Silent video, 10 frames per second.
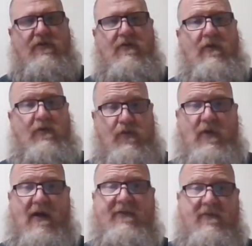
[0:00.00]
you do
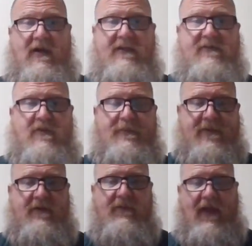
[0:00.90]
have the right to
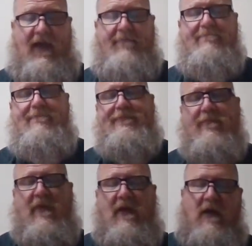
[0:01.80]
appeal that.
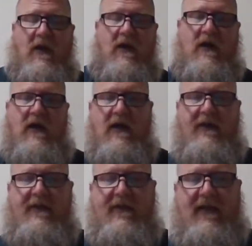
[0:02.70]

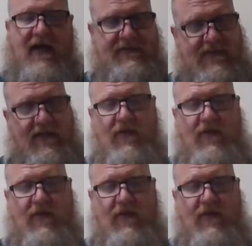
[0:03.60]
And the guy said